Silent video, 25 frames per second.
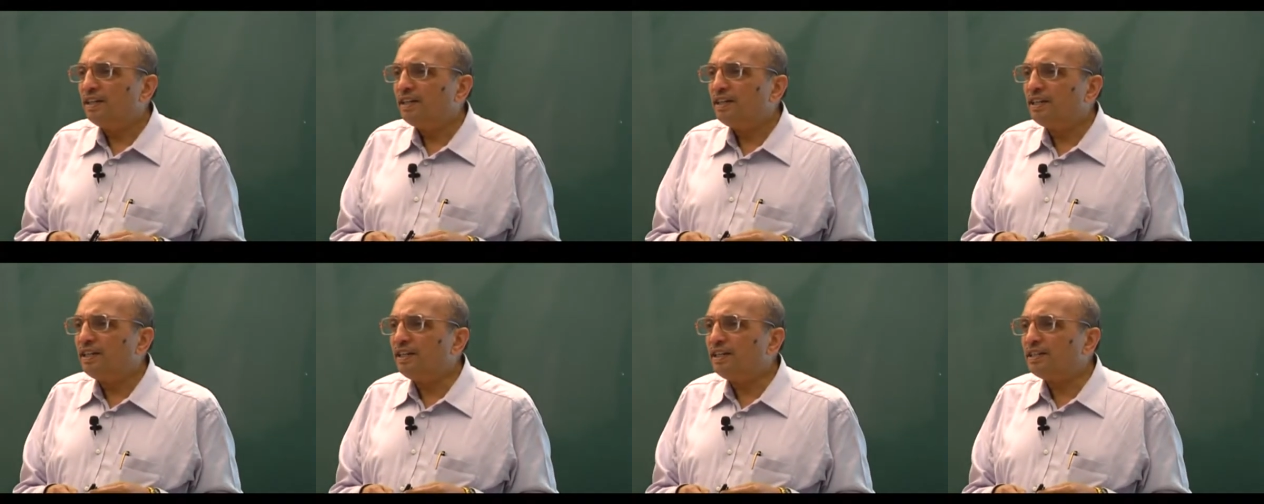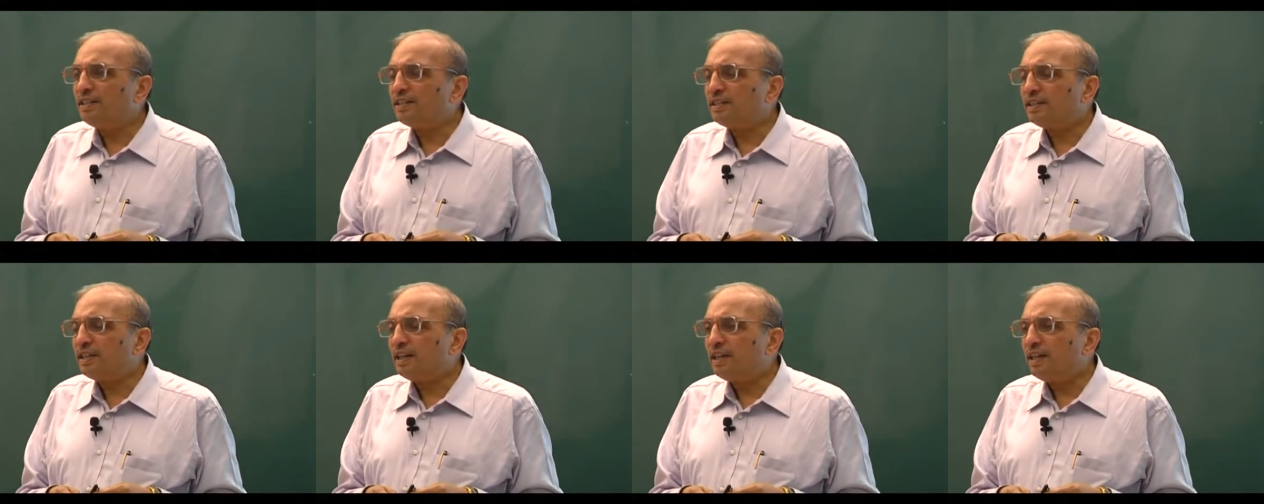
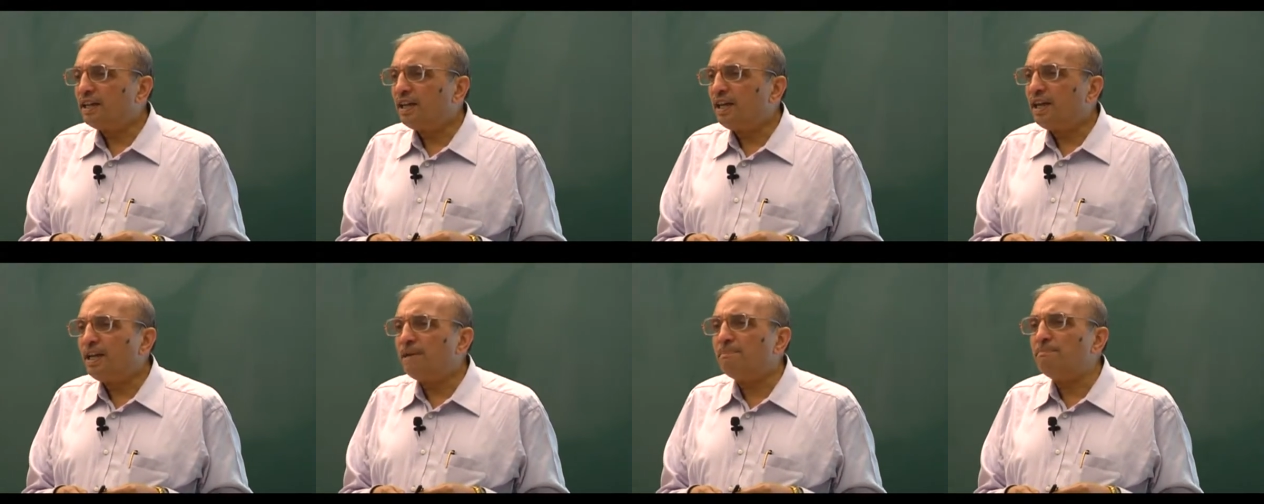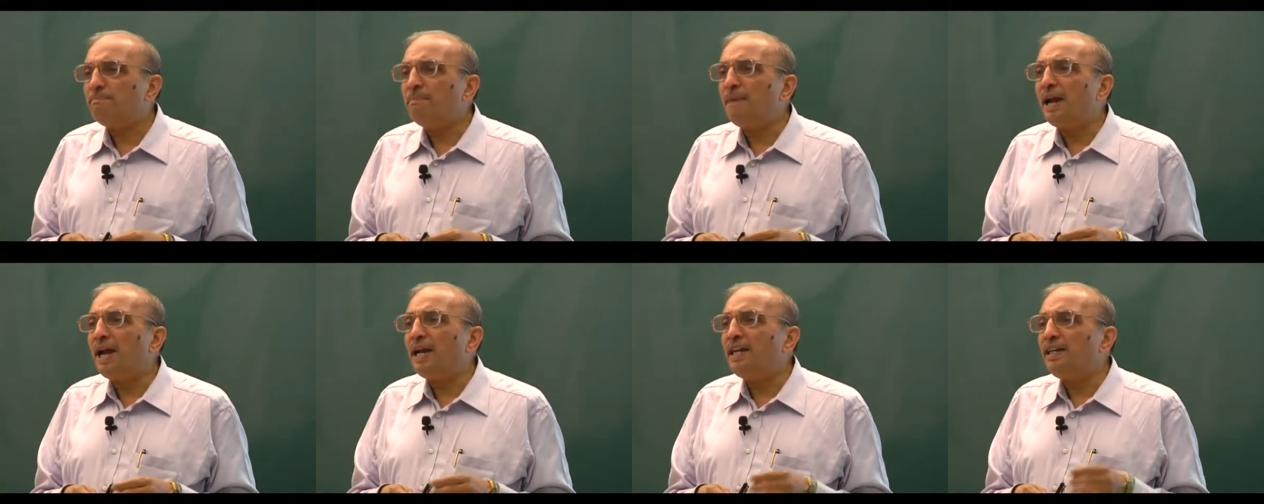is a
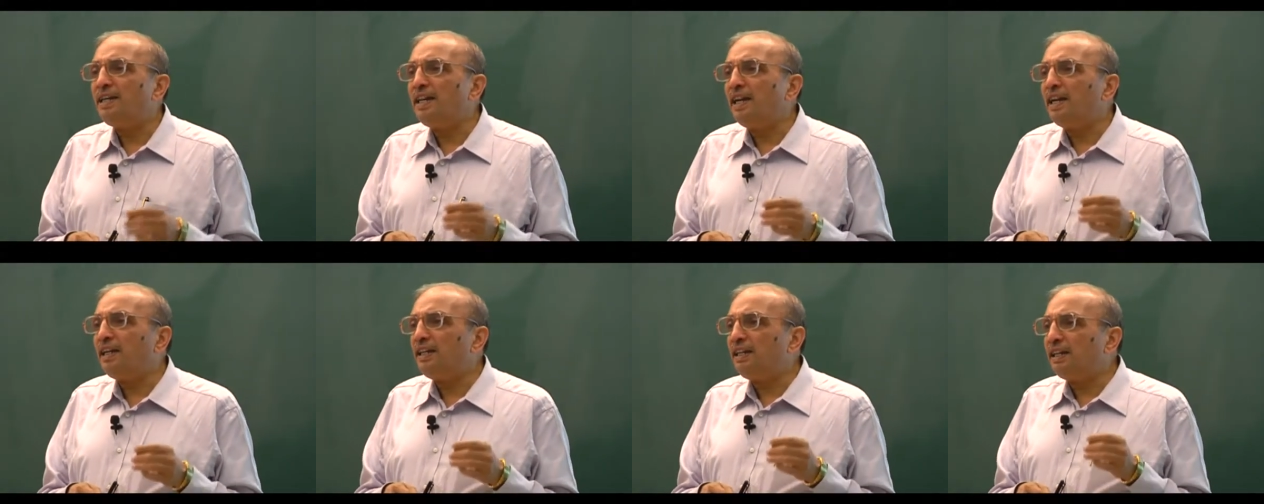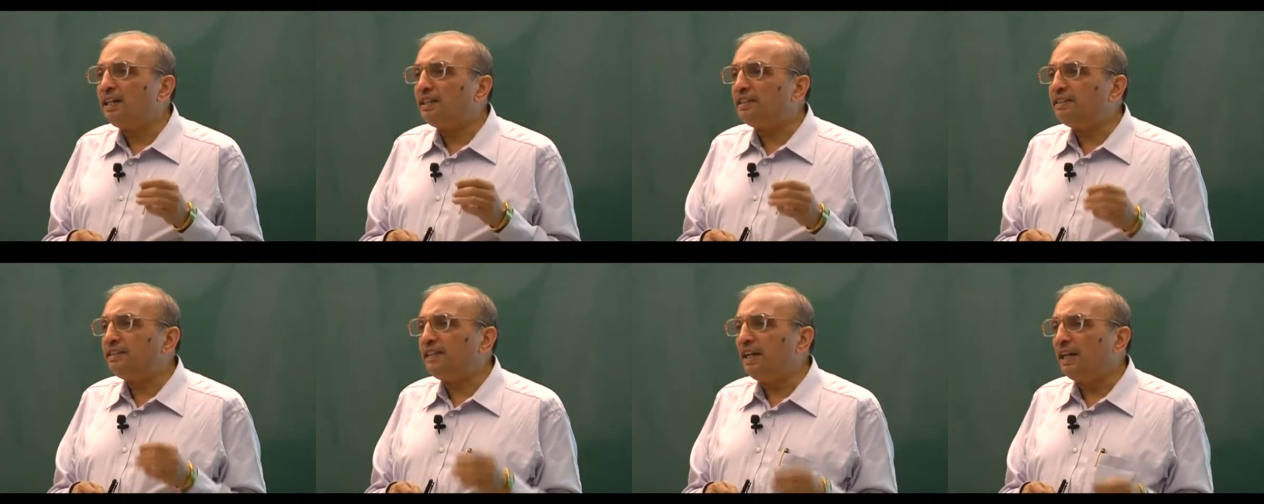
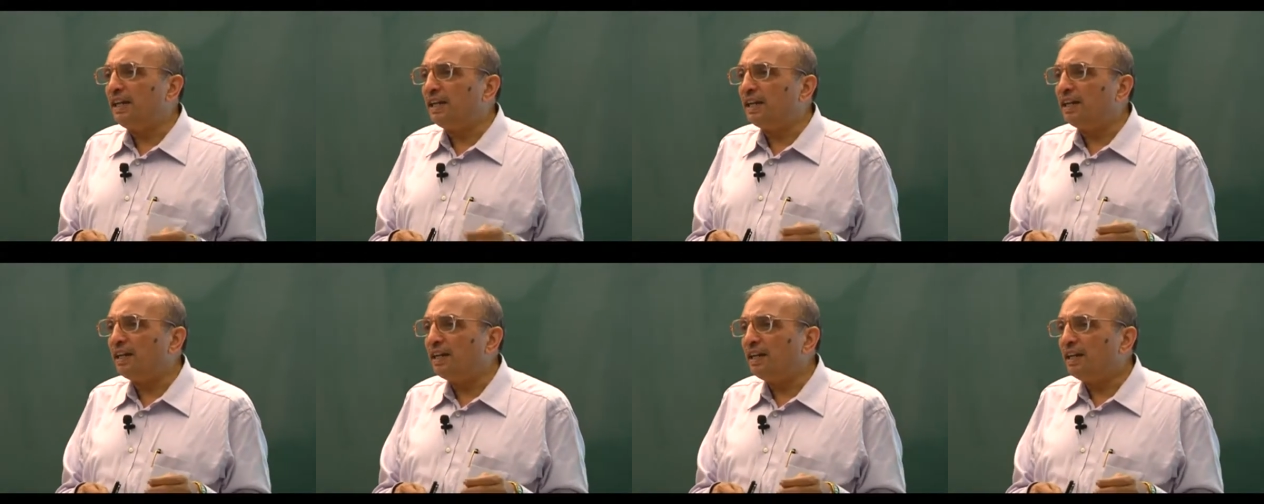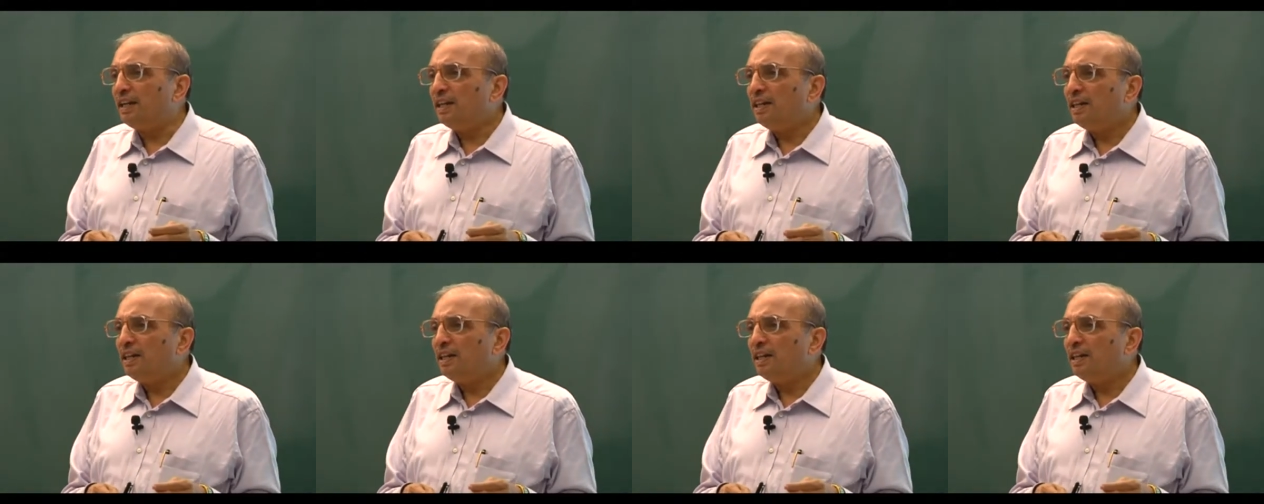mandated thing